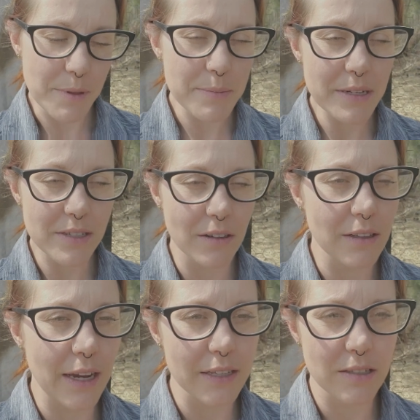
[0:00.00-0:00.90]
of them didn't start
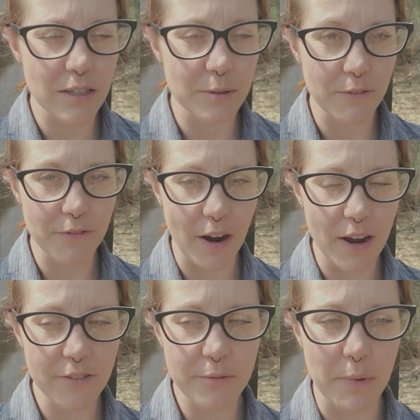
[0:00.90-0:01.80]
laying till they are about
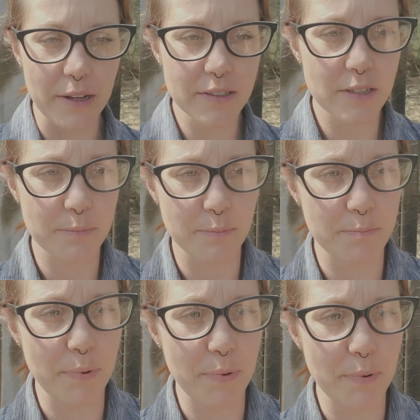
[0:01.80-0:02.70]
five months, but